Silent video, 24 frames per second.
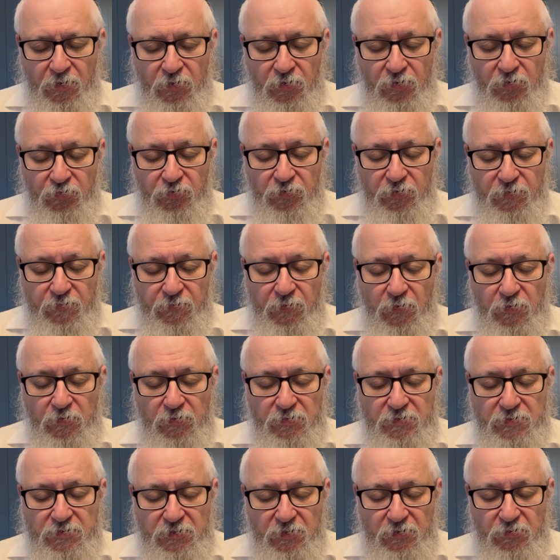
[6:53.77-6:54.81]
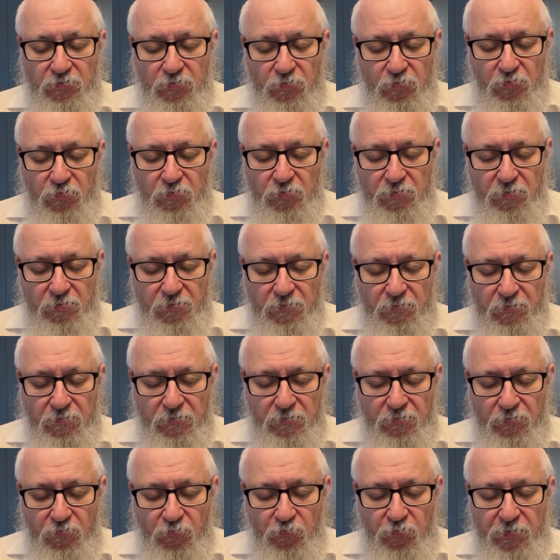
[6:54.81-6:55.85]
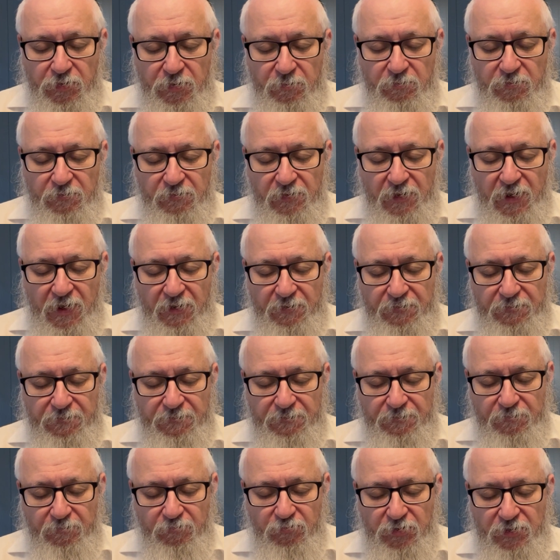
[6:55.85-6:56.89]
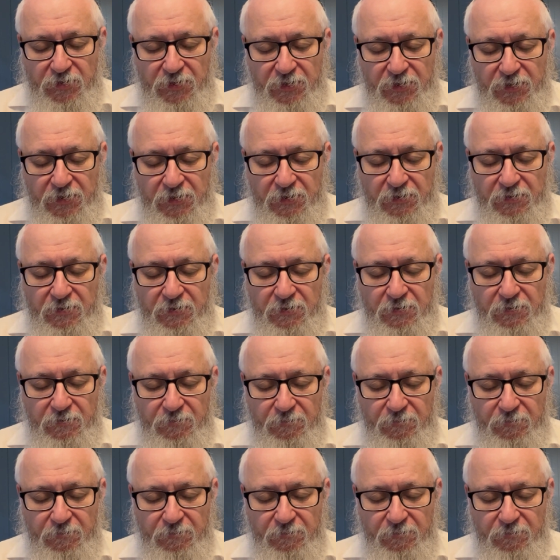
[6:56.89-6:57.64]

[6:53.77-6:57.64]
Just focus on your rhythm of life, breathing in